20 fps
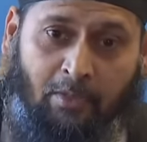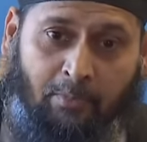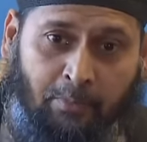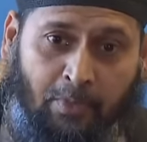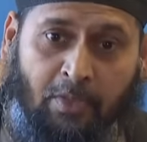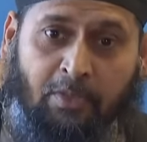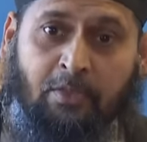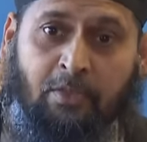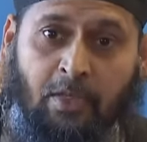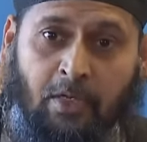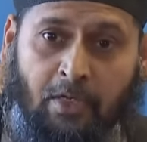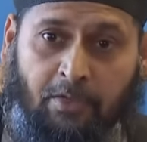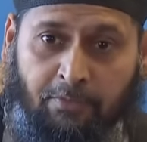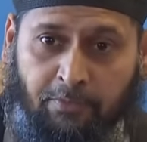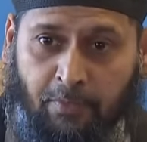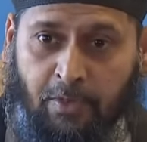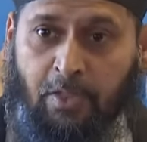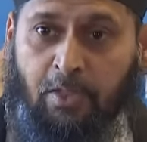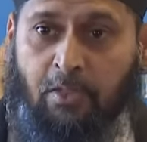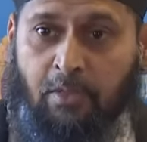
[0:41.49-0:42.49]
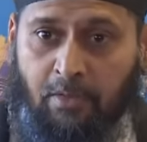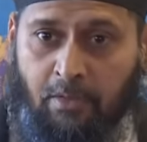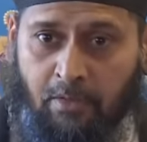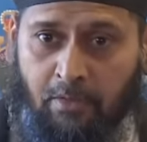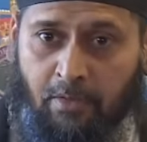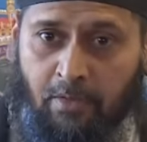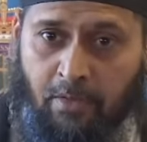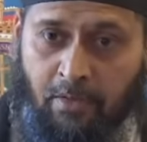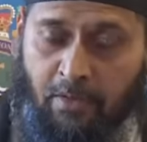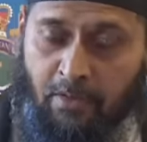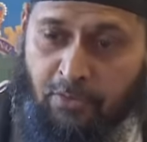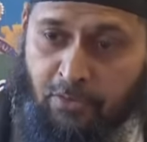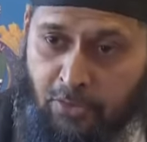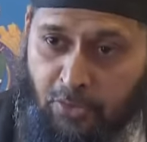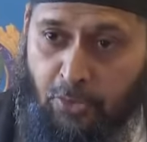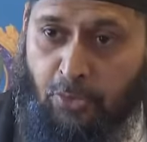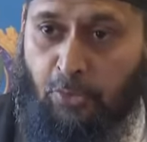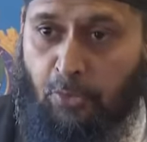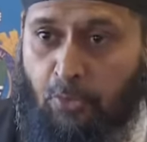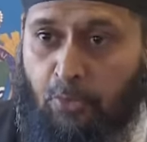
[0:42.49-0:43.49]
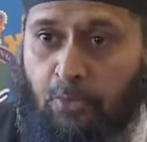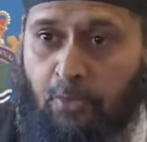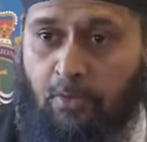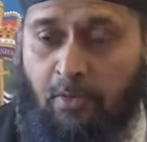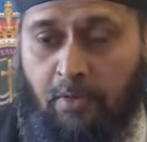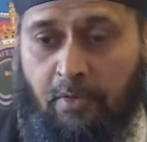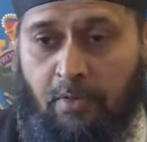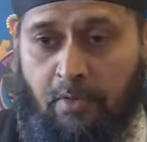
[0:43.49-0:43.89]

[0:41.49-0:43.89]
But I feel secure